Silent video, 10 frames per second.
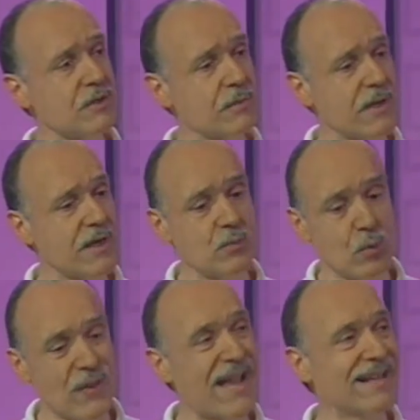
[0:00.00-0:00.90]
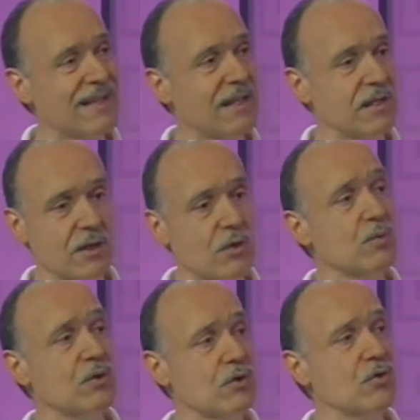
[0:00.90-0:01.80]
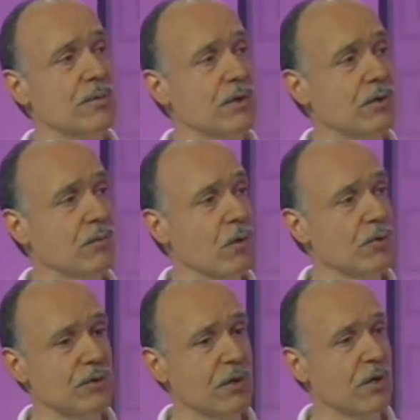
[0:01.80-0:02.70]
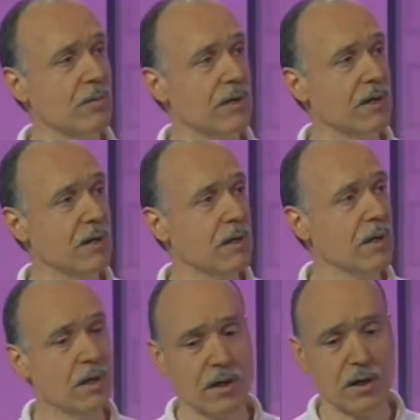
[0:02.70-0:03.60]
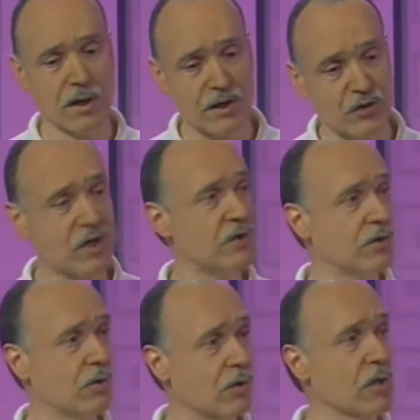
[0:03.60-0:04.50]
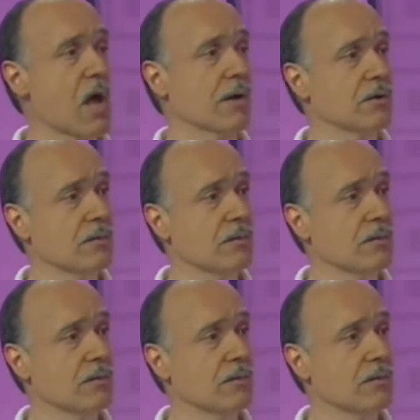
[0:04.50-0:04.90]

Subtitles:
supplies will not get there, because we're assuming that the roads are going to be congested or clogged.